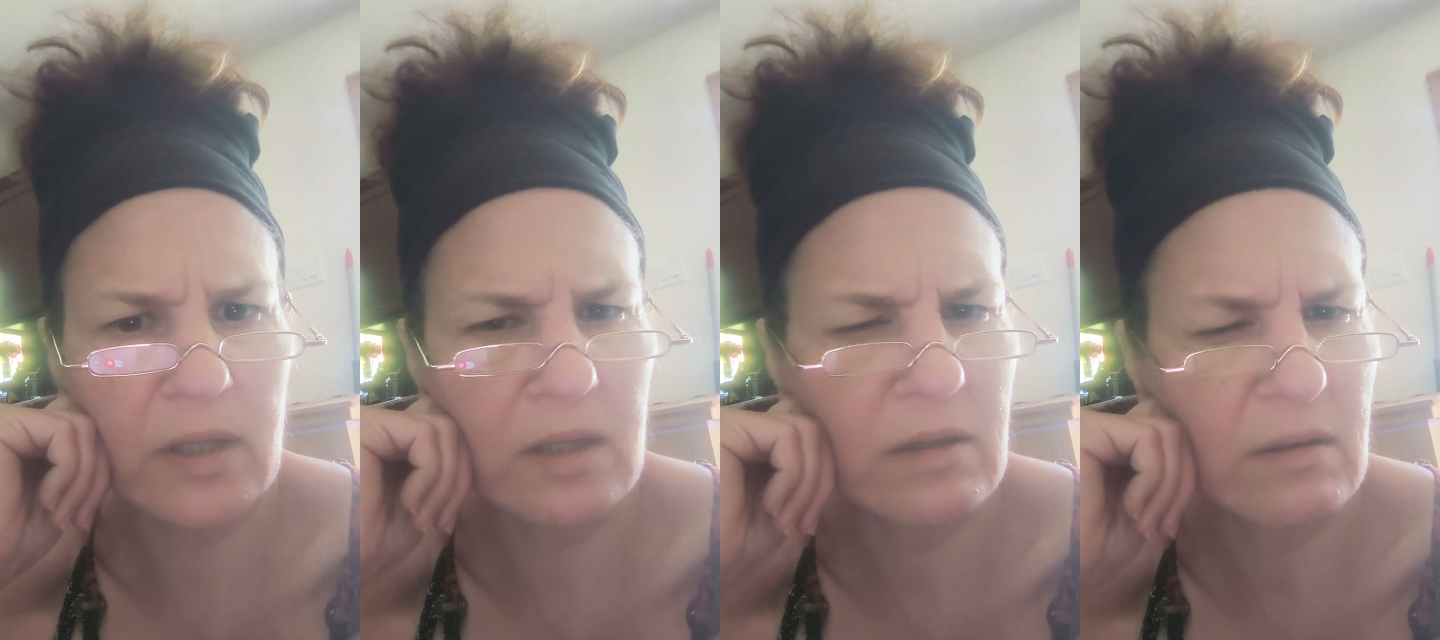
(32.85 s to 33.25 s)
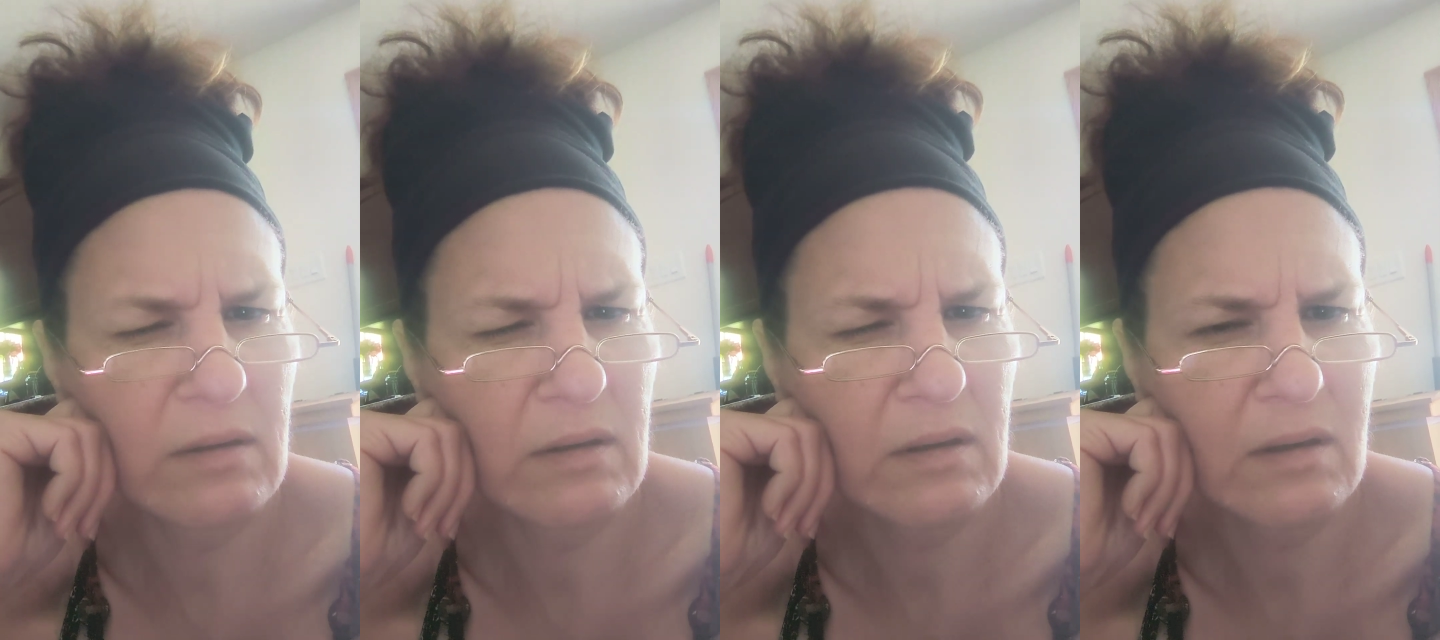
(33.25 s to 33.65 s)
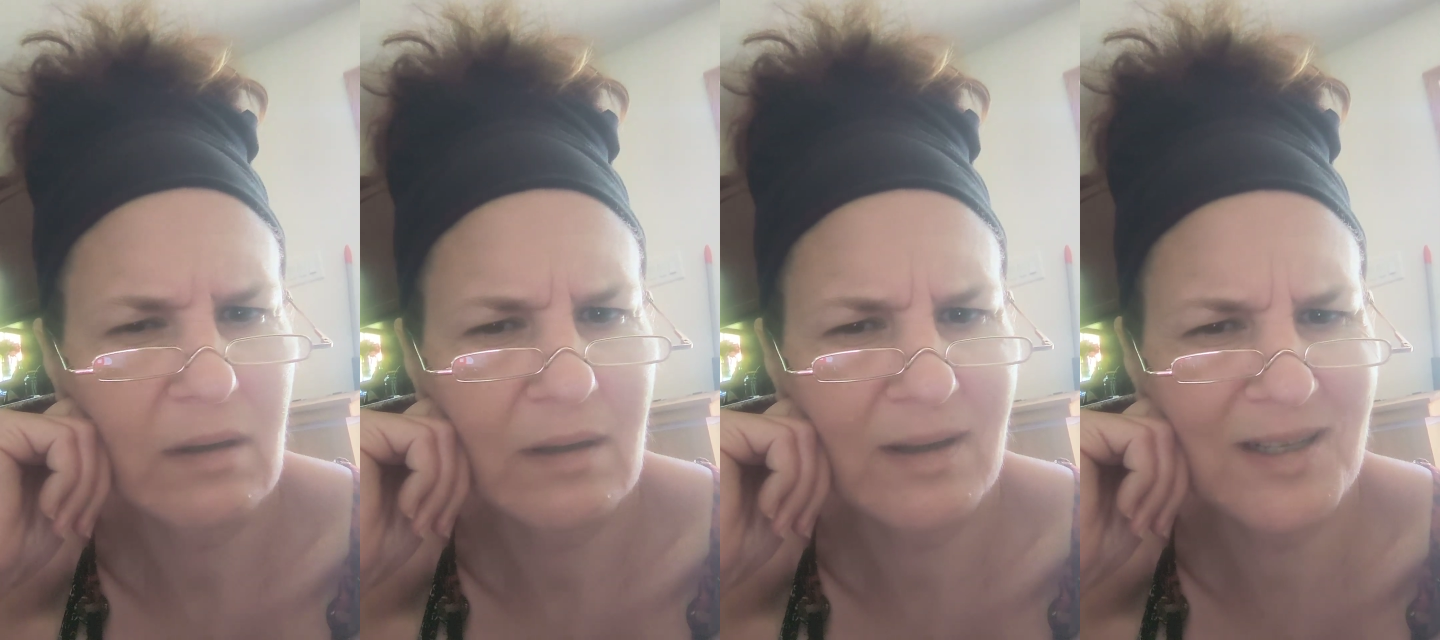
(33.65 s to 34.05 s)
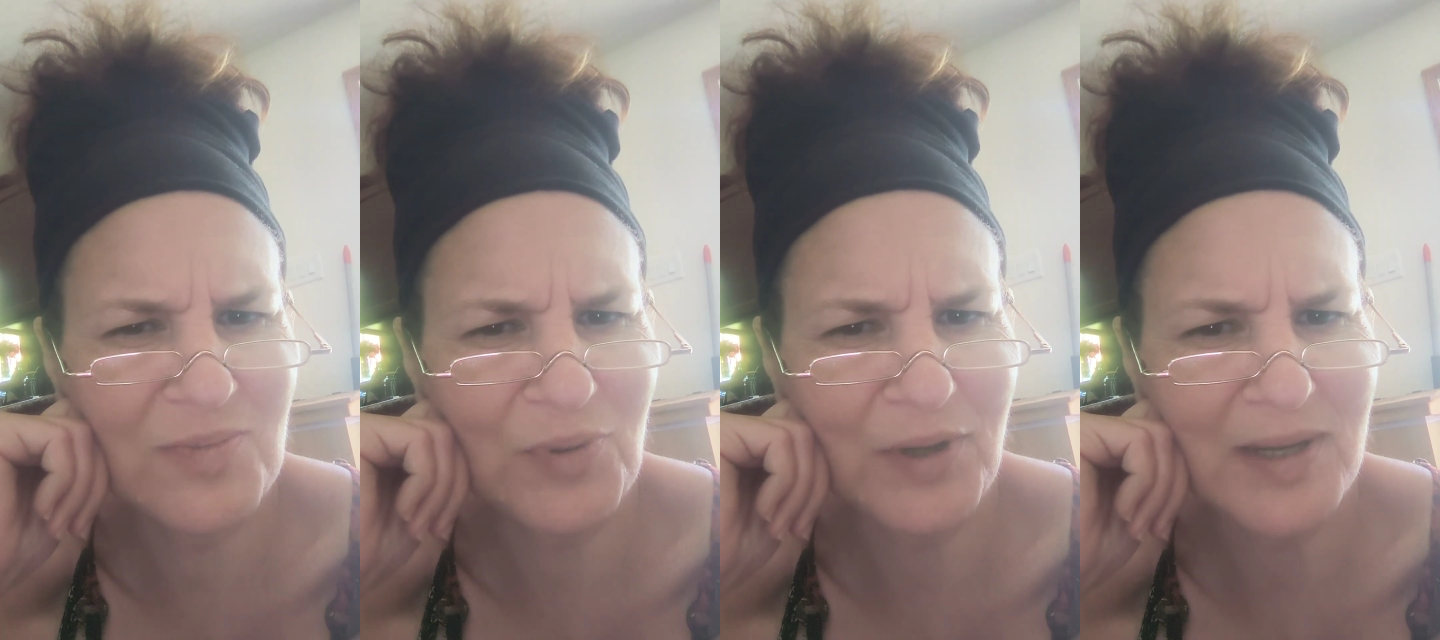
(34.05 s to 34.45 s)
Look, look at
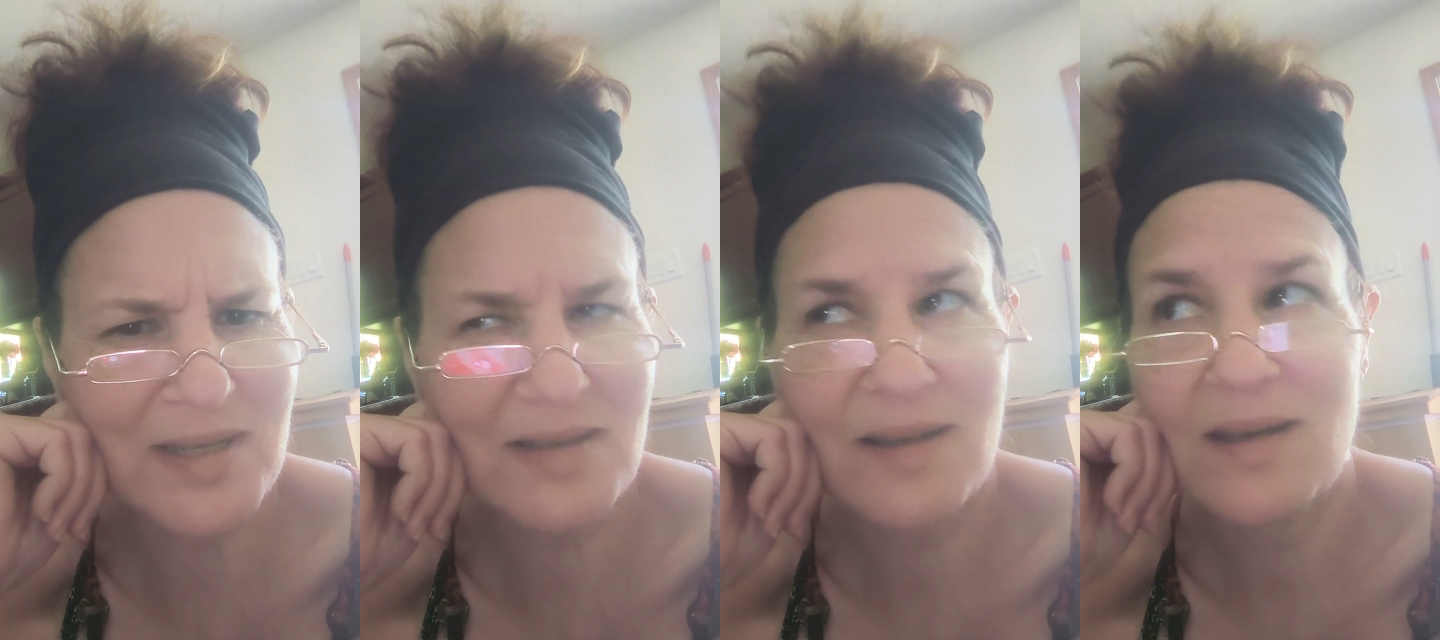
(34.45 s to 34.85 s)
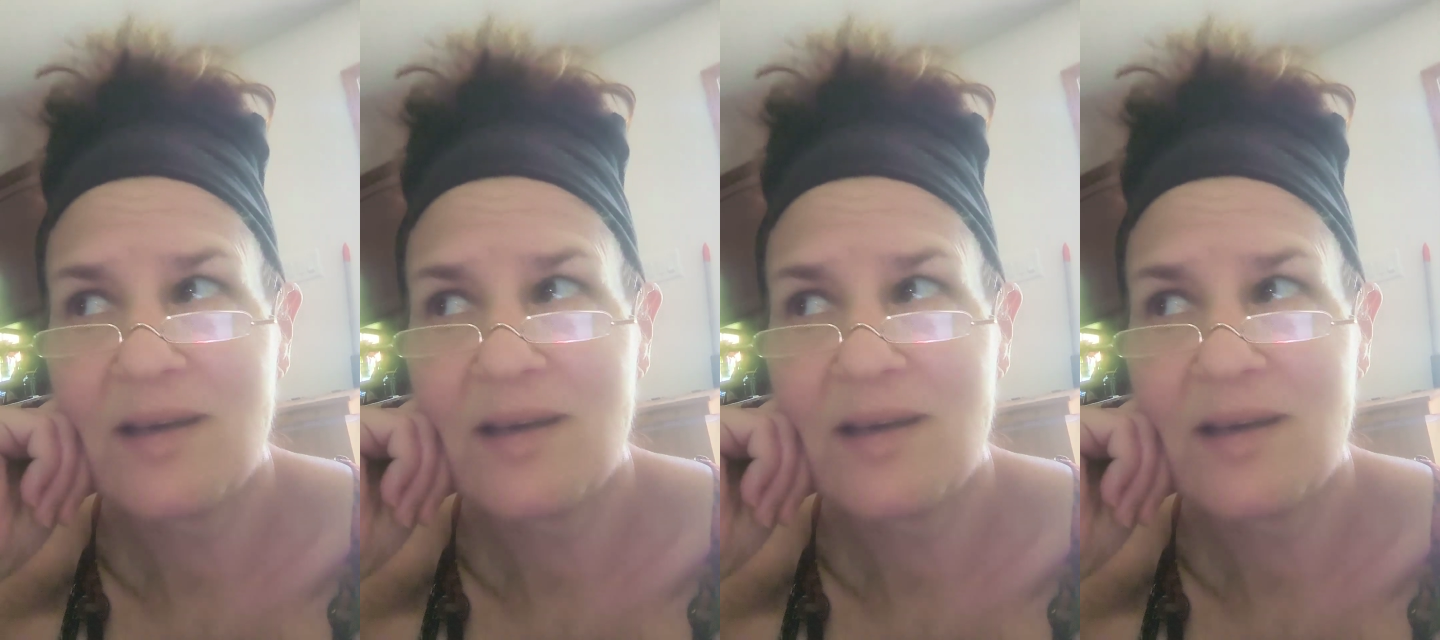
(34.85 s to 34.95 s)
this place.